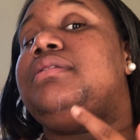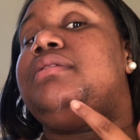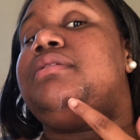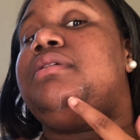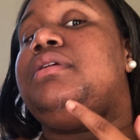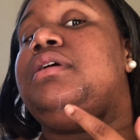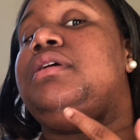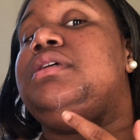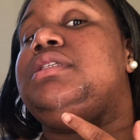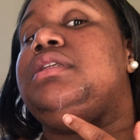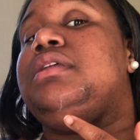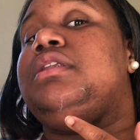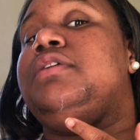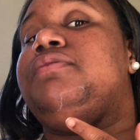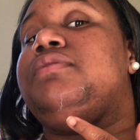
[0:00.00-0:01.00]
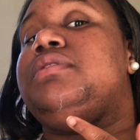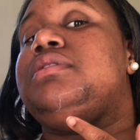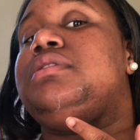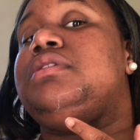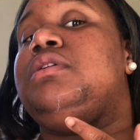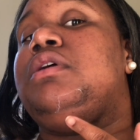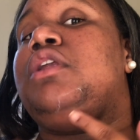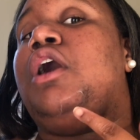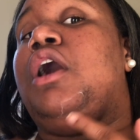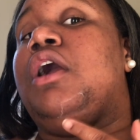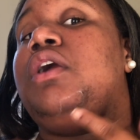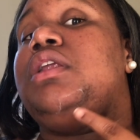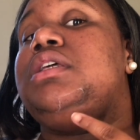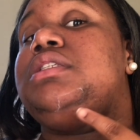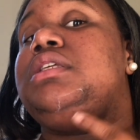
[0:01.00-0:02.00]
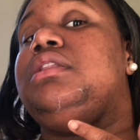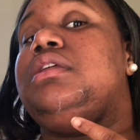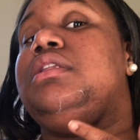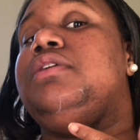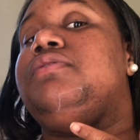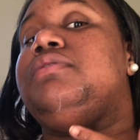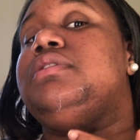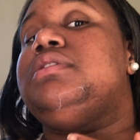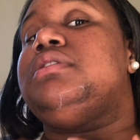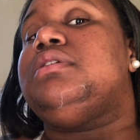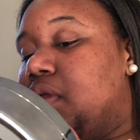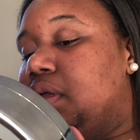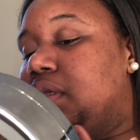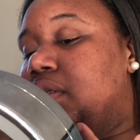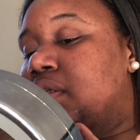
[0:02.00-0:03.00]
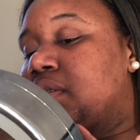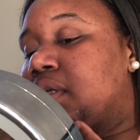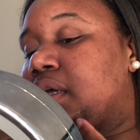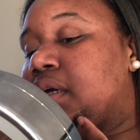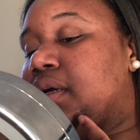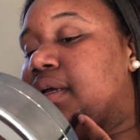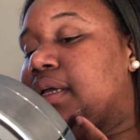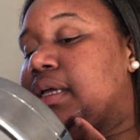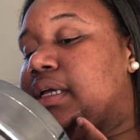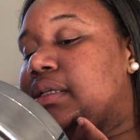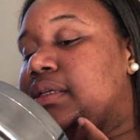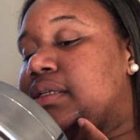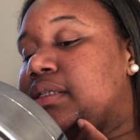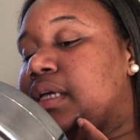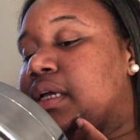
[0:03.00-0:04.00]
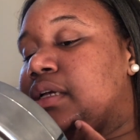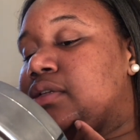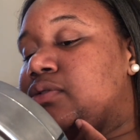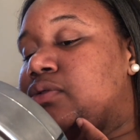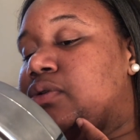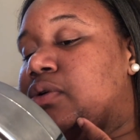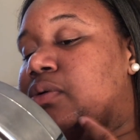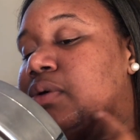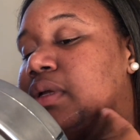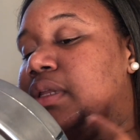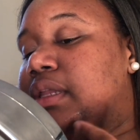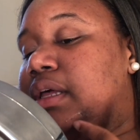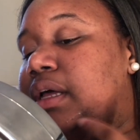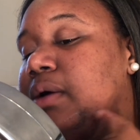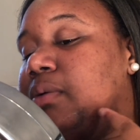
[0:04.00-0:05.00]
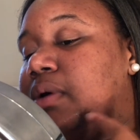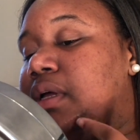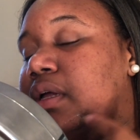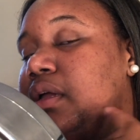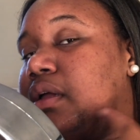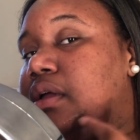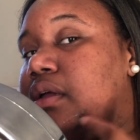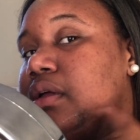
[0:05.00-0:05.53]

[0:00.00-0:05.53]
You can already see the difference. You can already see the difference. This hair again looks like it's growing that way.